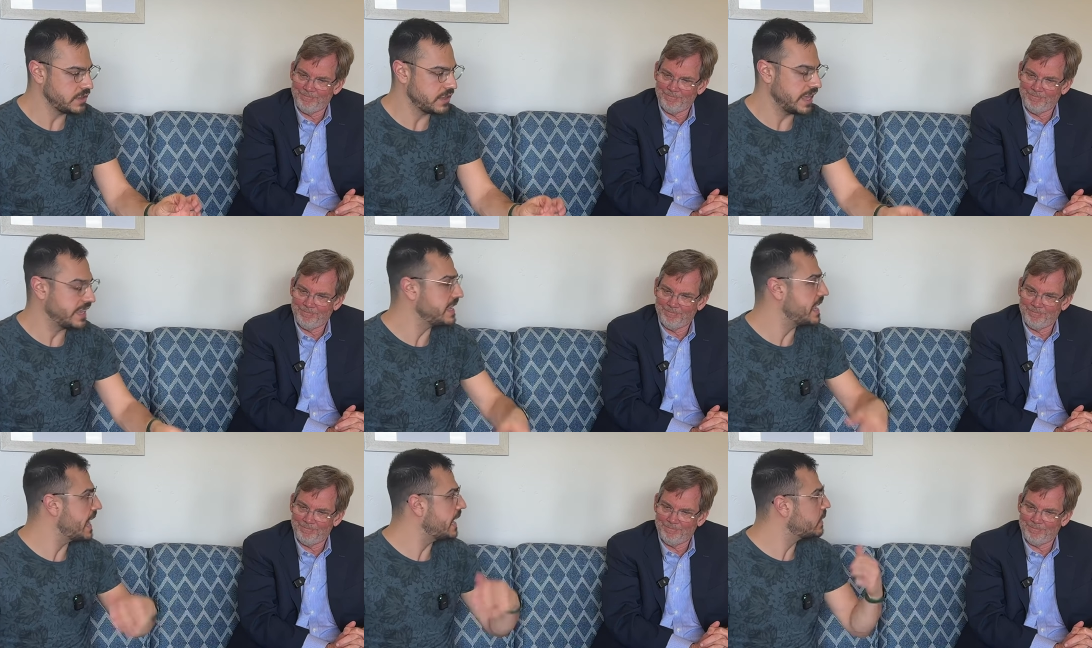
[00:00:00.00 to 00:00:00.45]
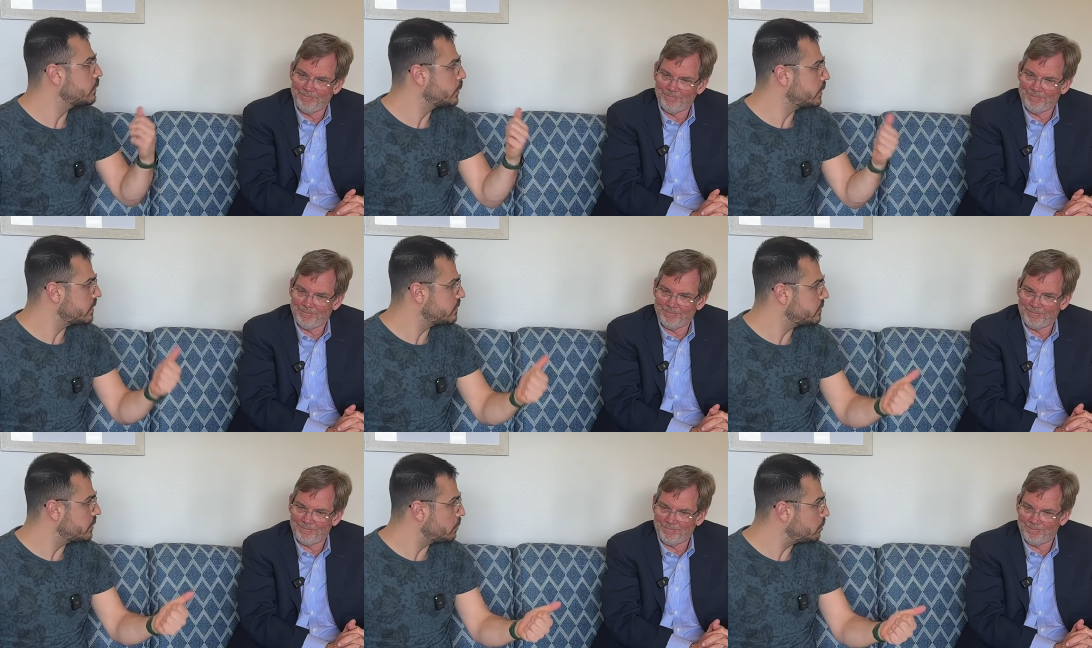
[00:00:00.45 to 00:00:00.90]
Speaker 1: like getting
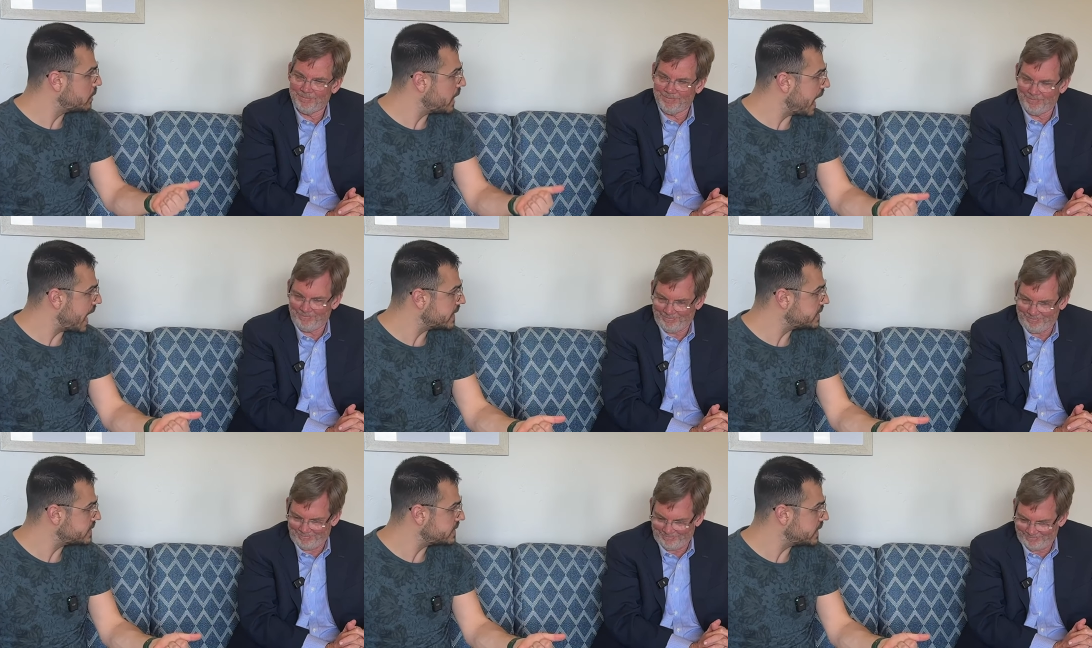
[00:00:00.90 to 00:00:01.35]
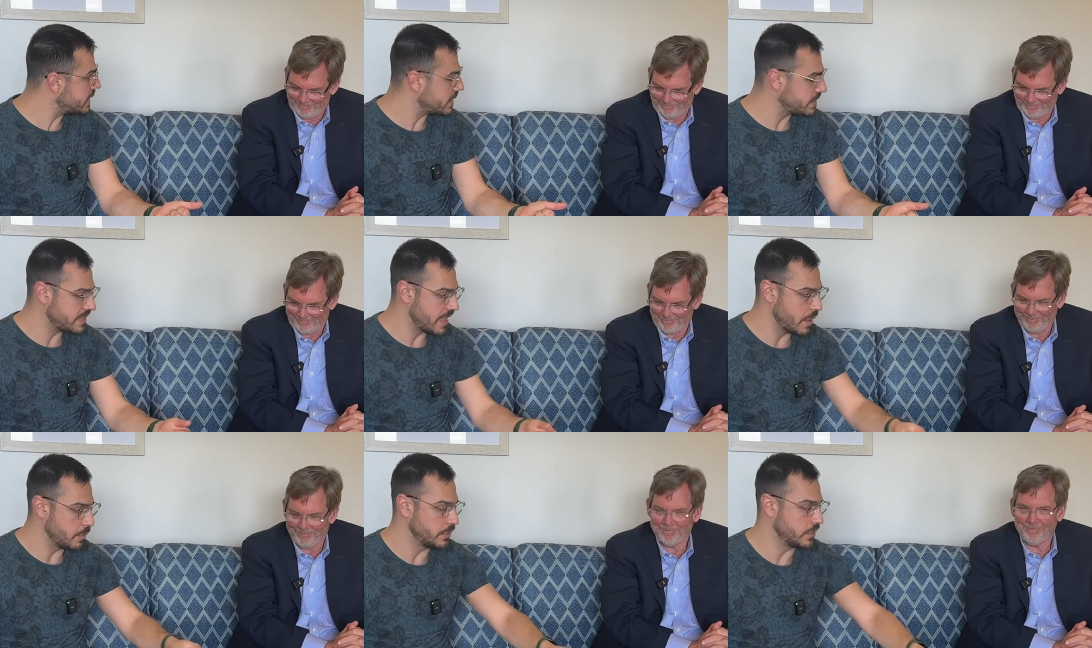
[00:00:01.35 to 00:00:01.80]
rid of the
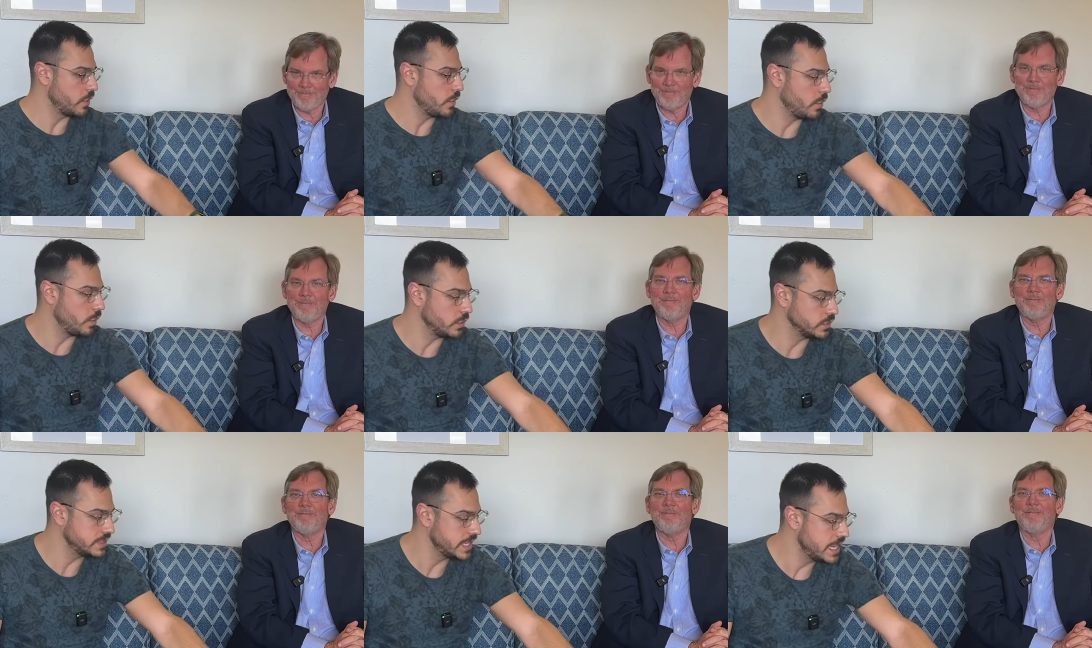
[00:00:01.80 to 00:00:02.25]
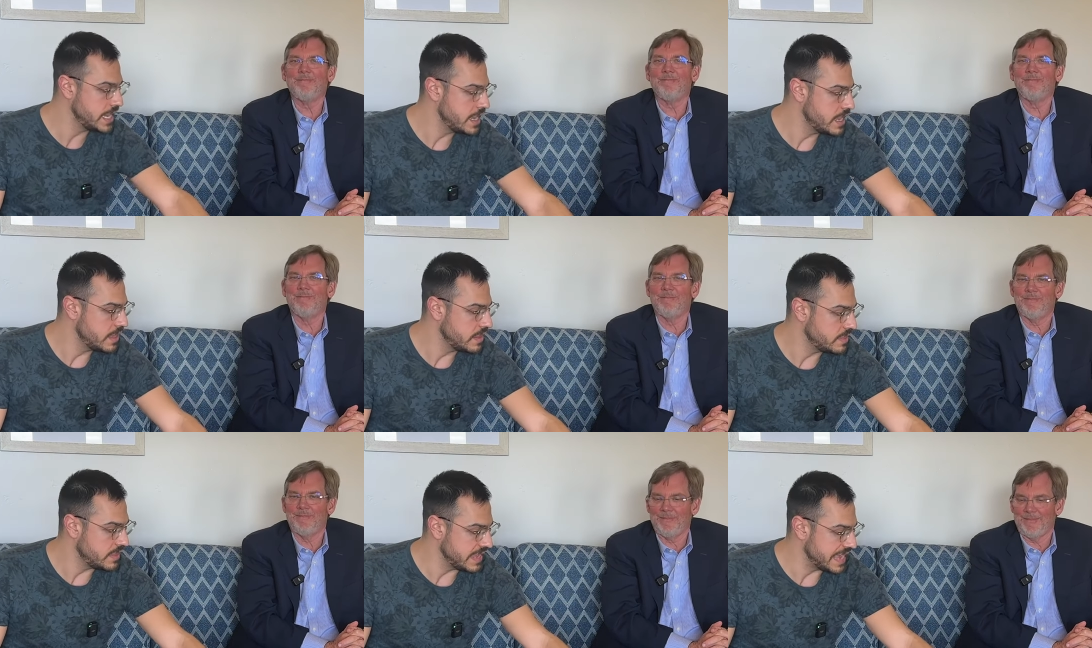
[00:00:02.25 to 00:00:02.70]
plastic that would hold
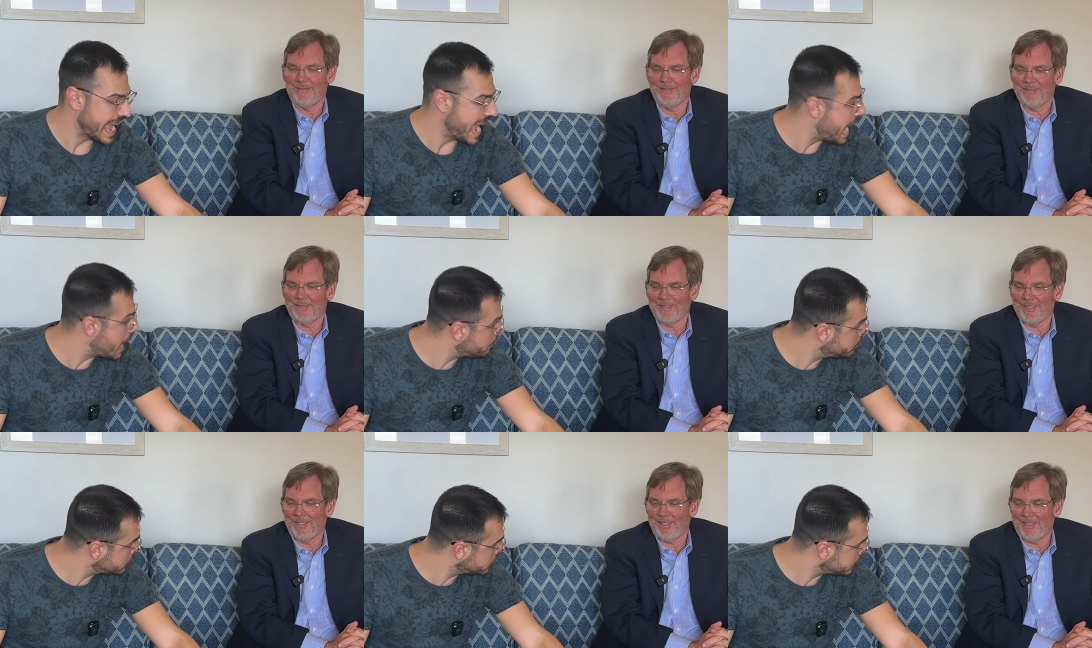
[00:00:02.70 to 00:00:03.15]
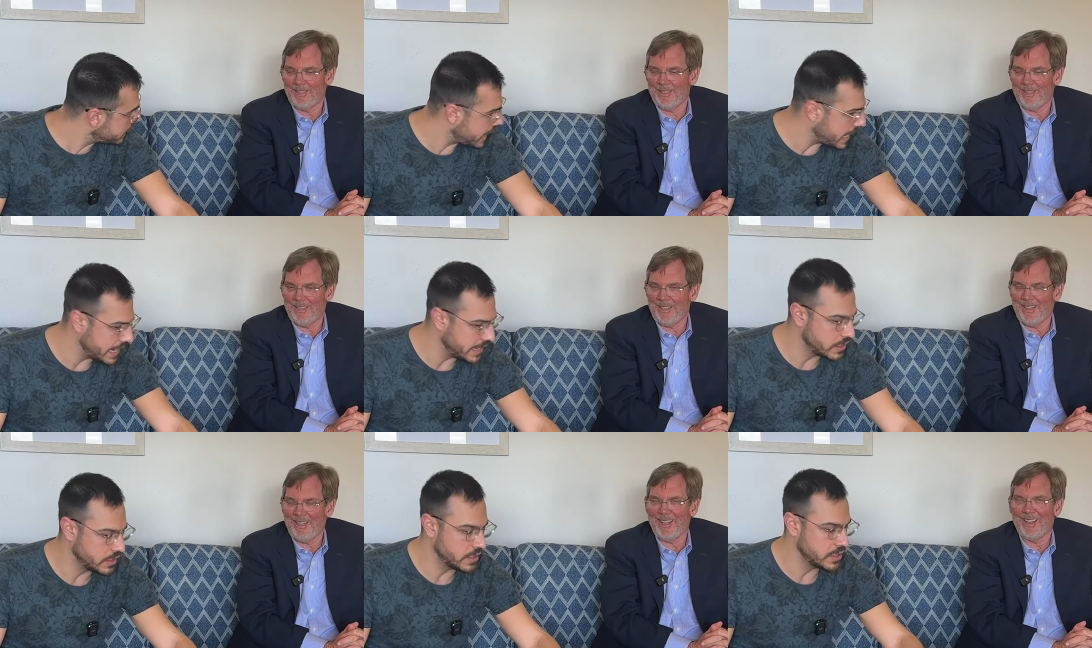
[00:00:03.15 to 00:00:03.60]
the
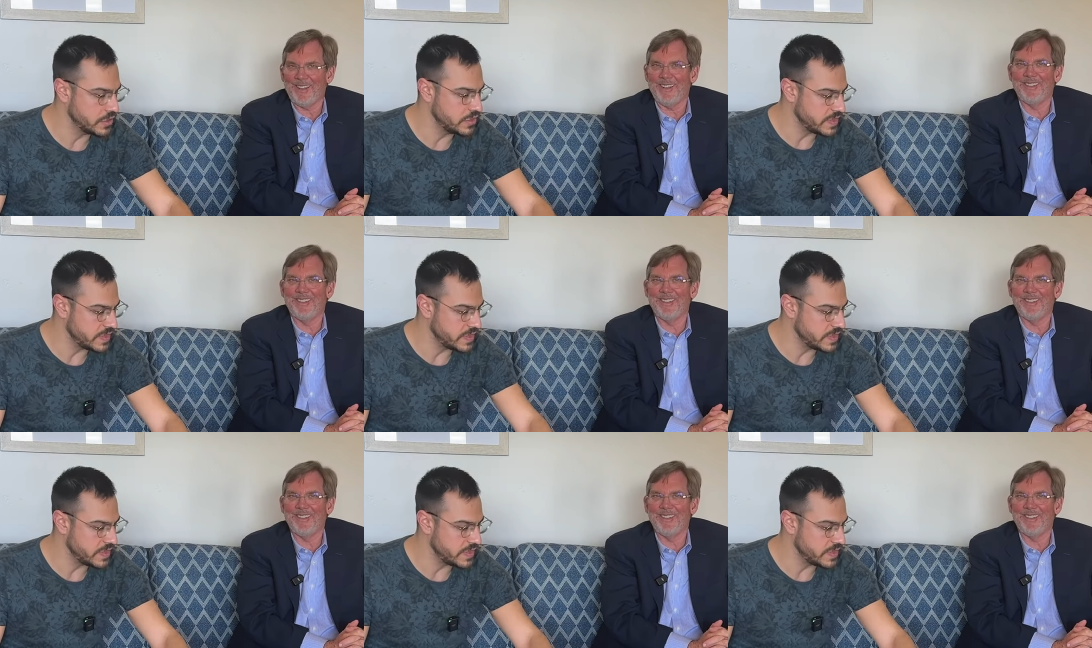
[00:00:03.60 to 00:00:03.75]
applicator.